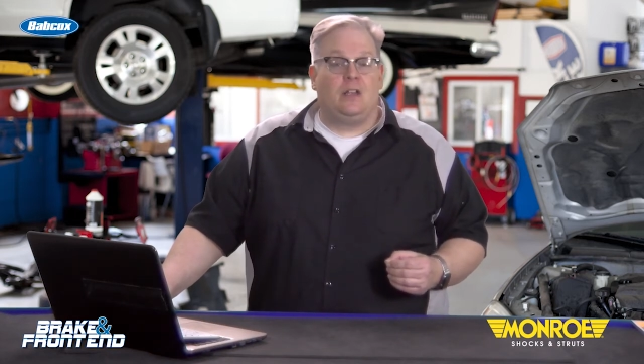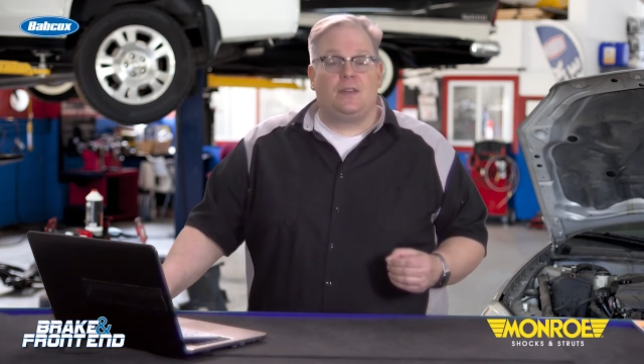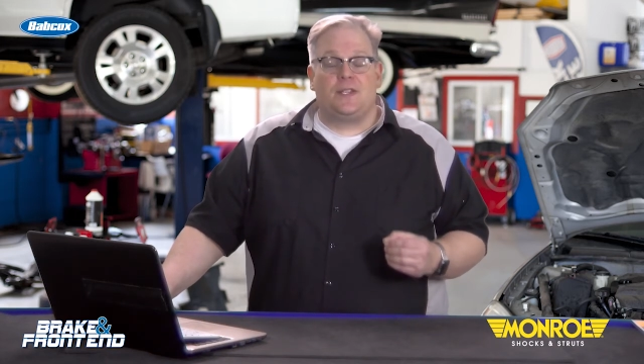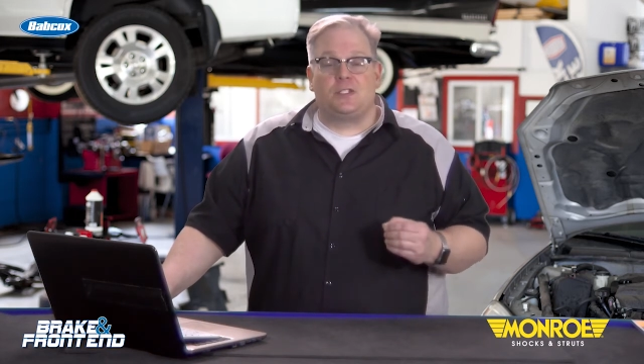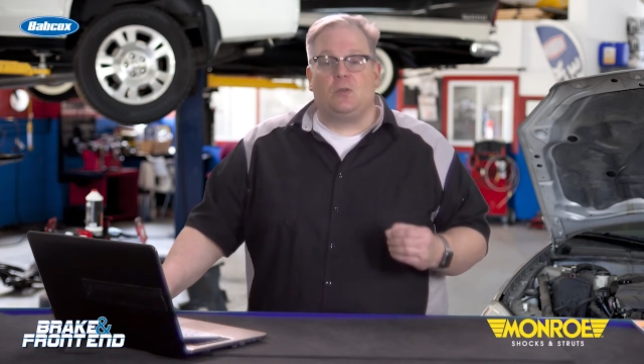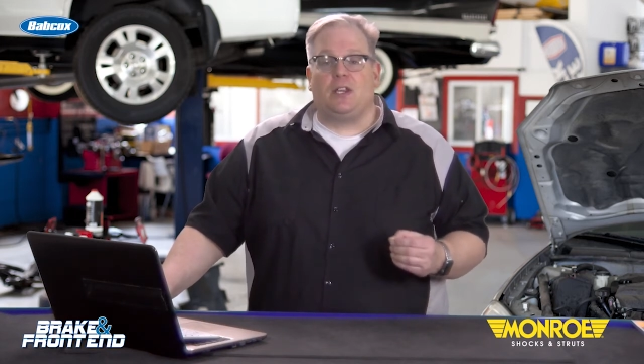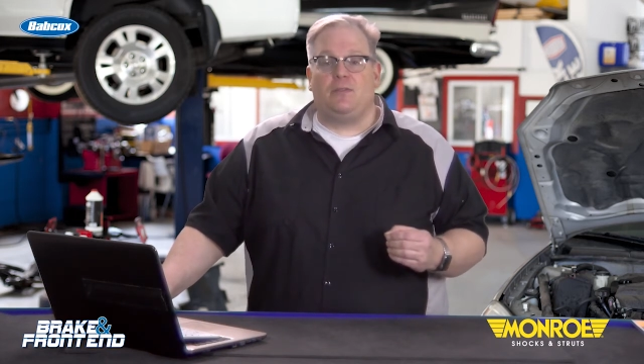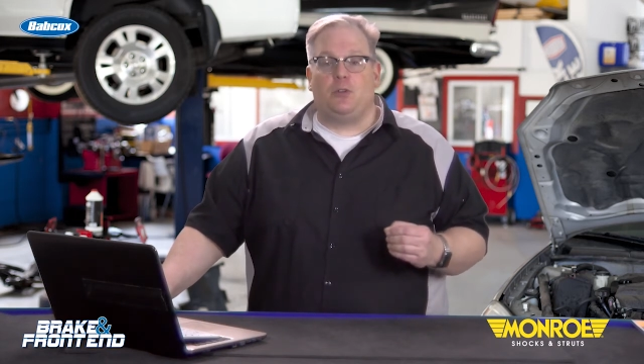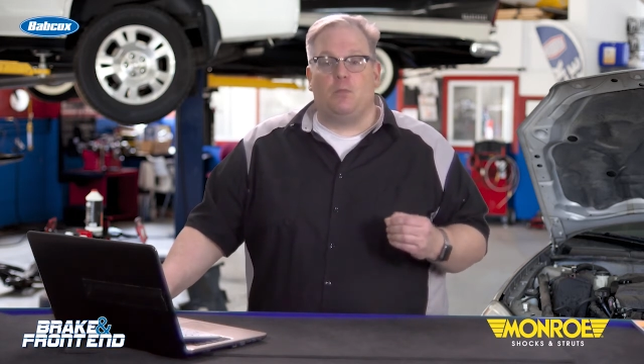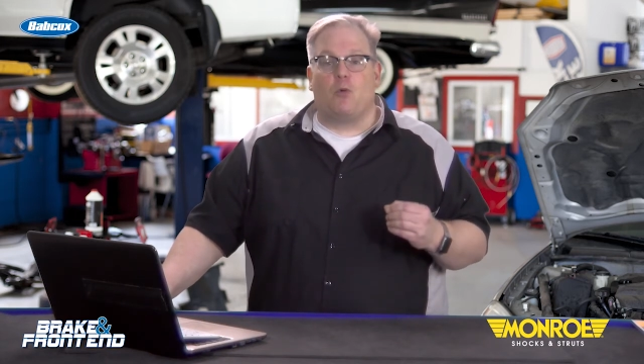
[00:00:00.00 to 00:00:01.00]
This will give
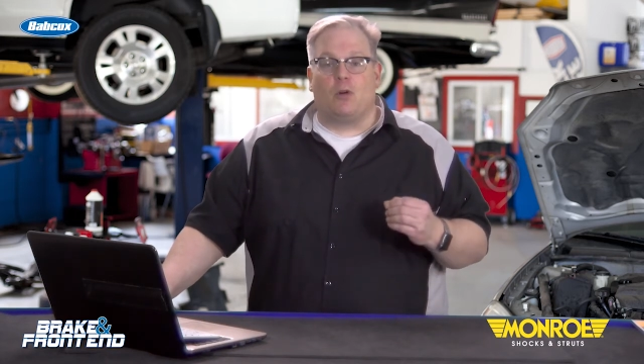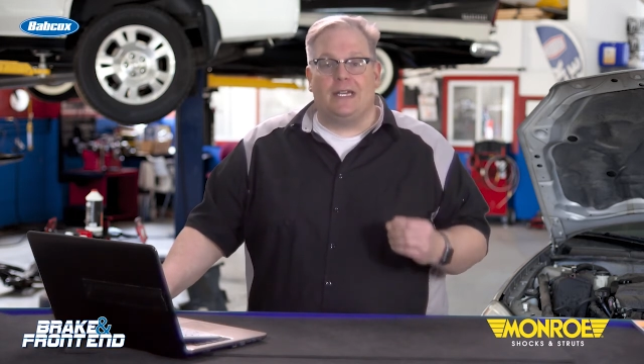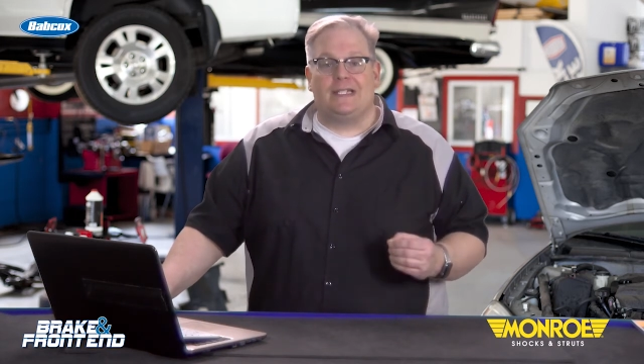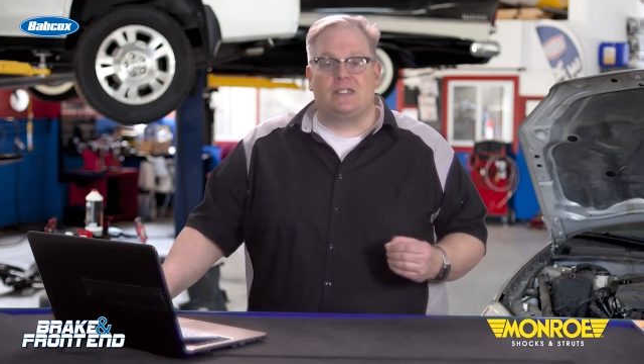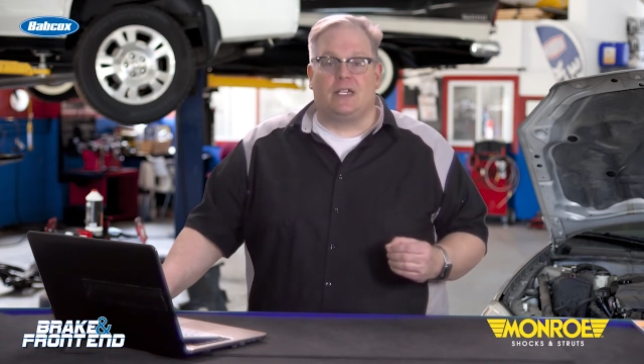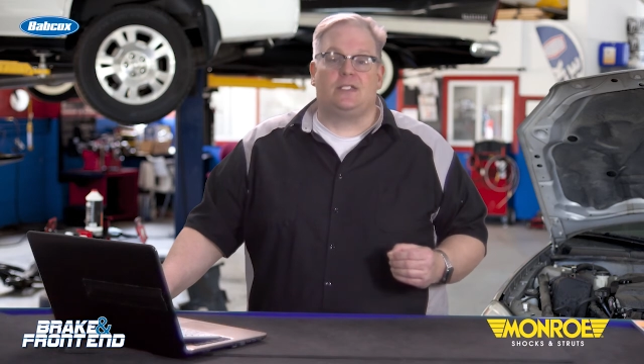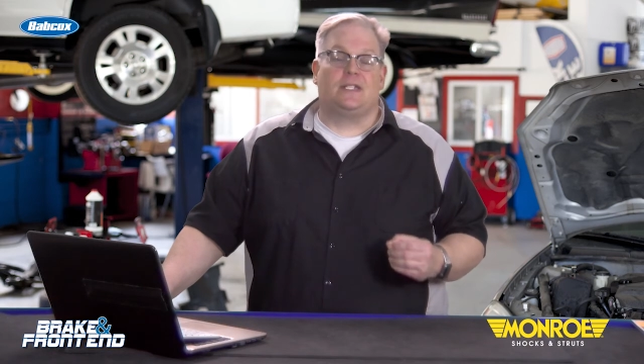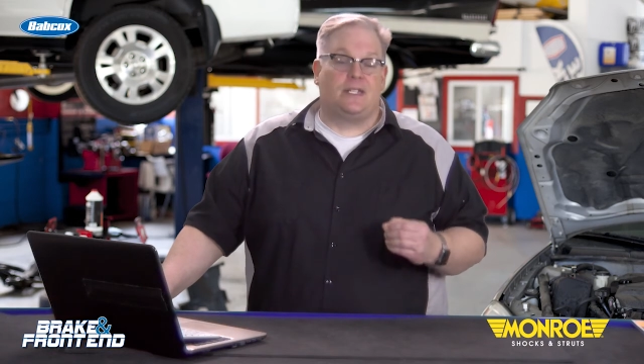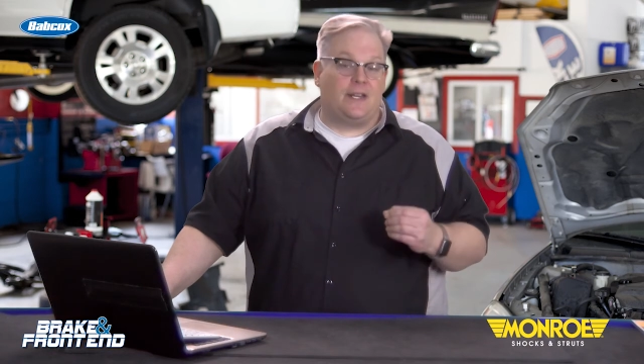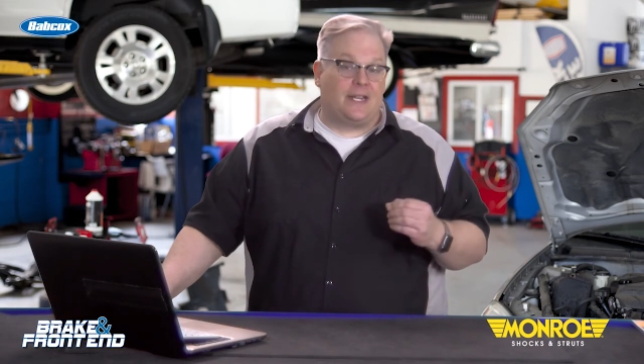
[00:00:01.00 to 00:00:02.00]
you more insights
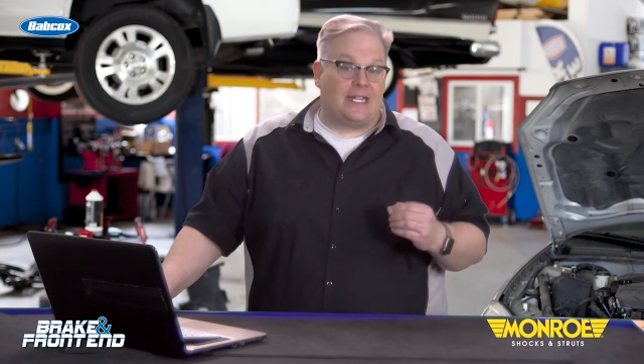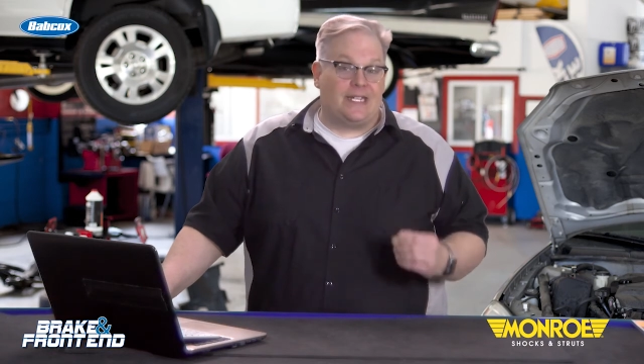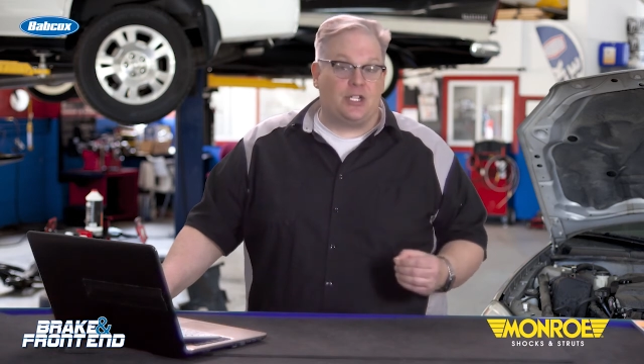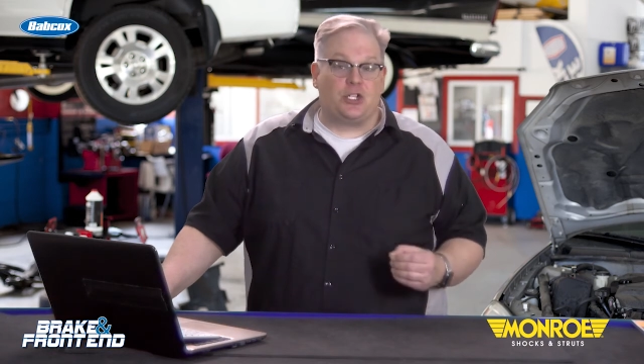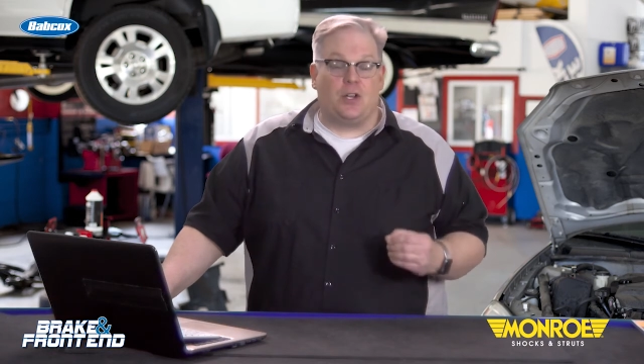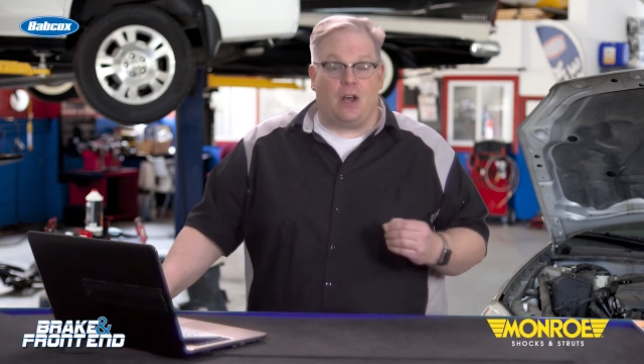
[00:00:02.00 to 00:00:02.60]
into the condition